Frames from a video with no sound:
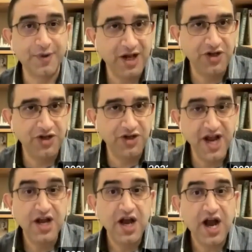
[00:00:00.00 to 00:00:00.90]
propelled
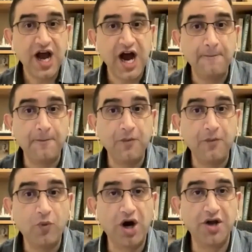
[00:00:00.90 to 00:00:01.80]
by
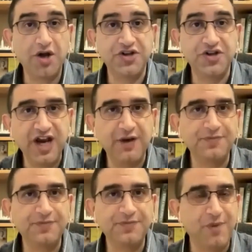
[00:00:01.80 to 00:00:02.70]
were
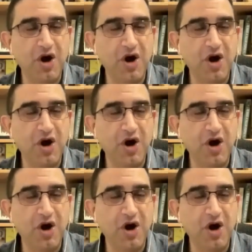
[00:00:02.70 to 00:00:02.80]
developed or